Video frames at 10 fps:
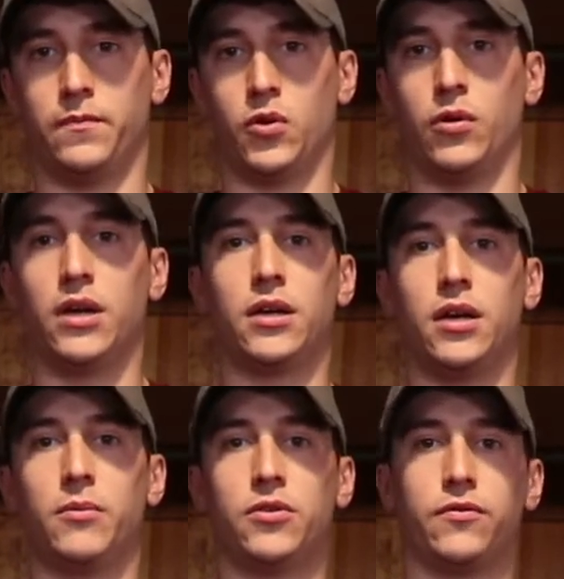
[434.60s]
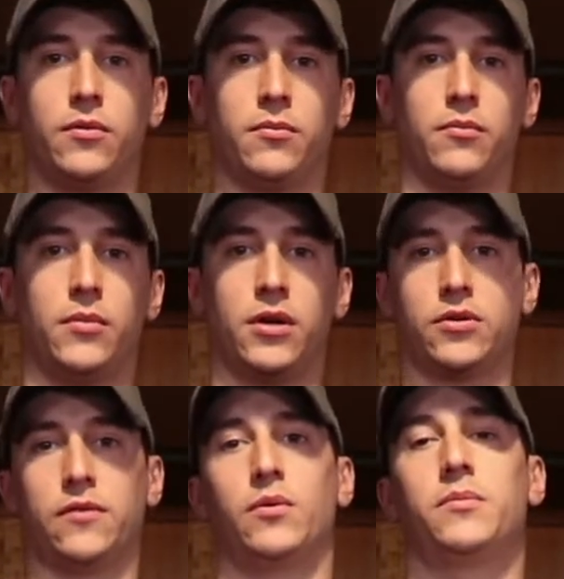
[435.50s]
creating an image from
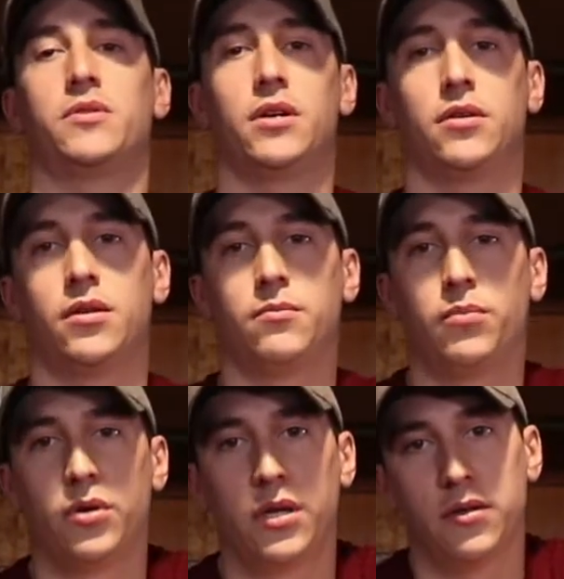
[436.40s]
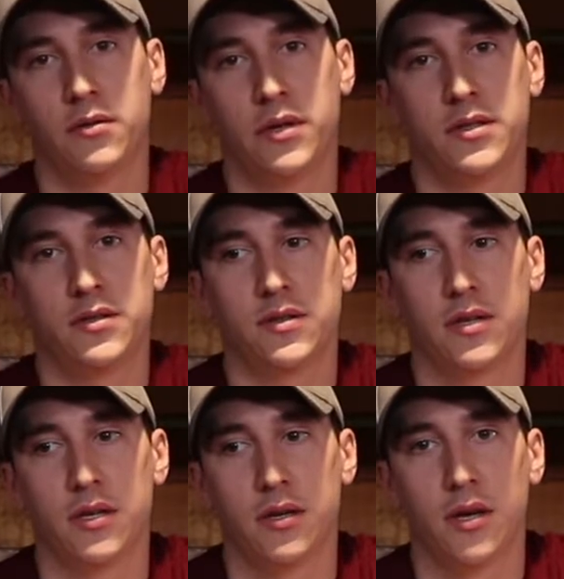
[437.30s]
Microsoft website and then putting in the license
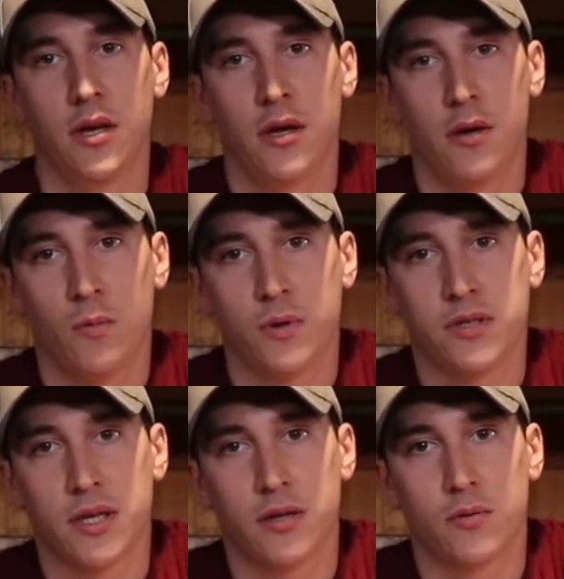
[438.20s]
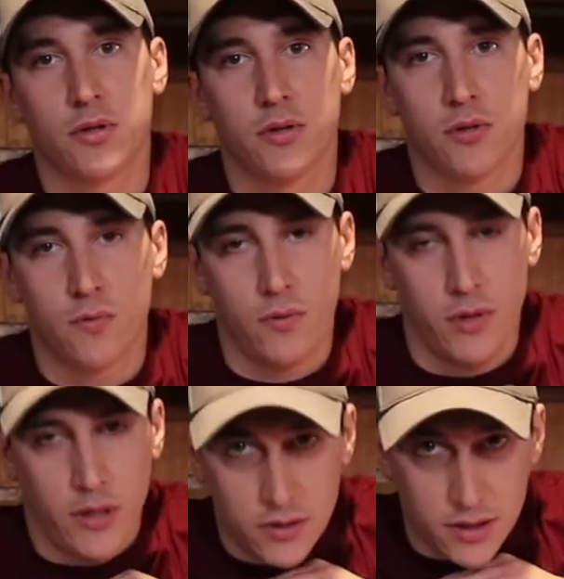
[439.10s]
key once I go to the store
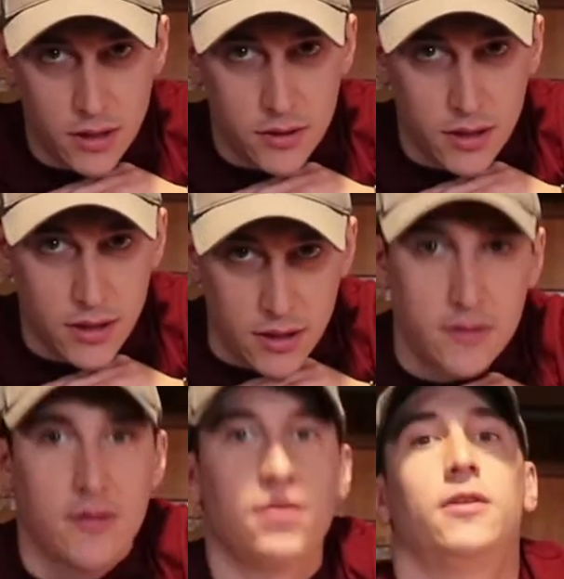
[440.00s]
later today to get it.